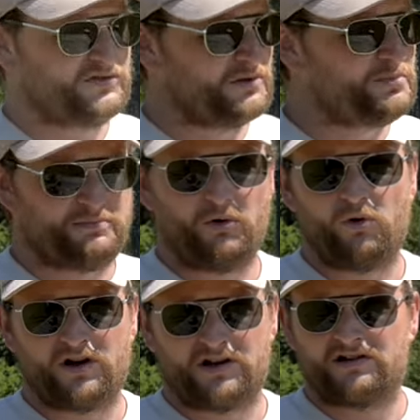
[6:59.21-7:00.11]
some people
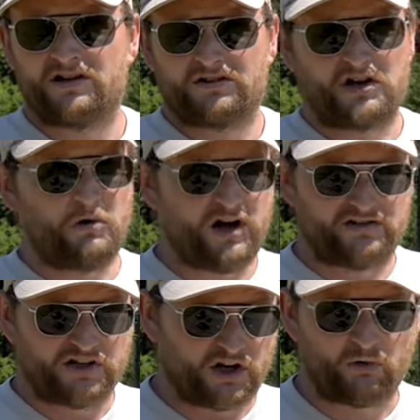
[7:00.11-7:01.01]
wanna go
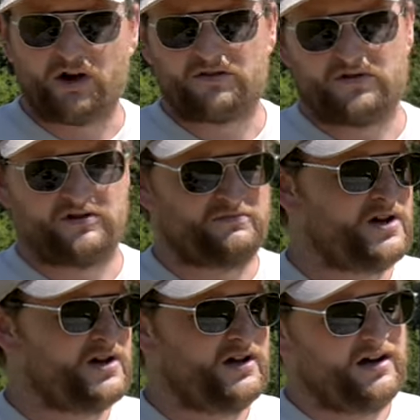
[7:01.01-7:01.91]
hunt deer with them.
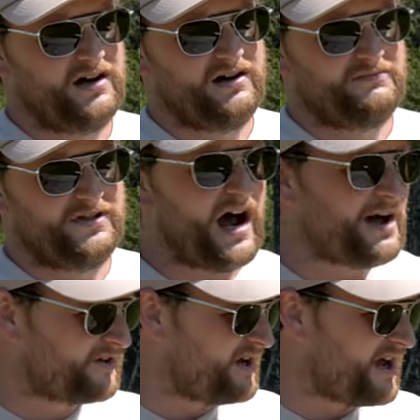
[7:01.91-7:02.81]
Uh, yeah,
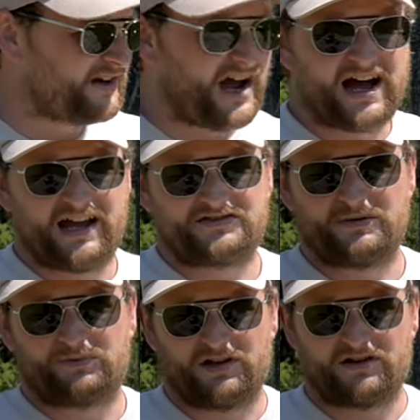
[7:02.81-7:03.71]
I'm the kind of guy, I
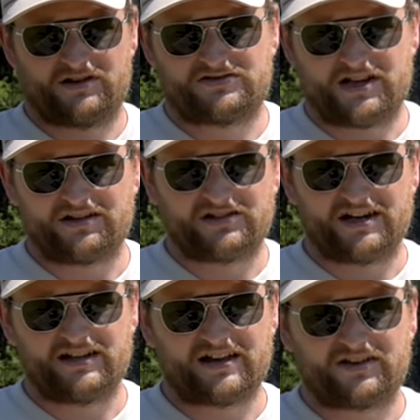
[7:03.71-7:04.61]
typically gonna take a
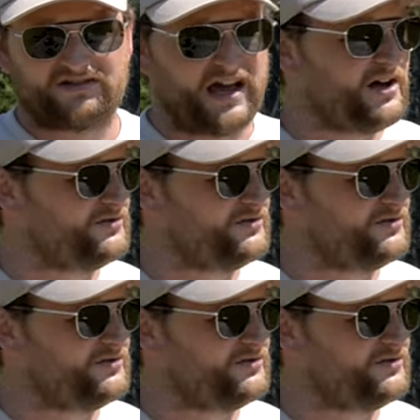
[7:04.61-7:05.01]
gun like this out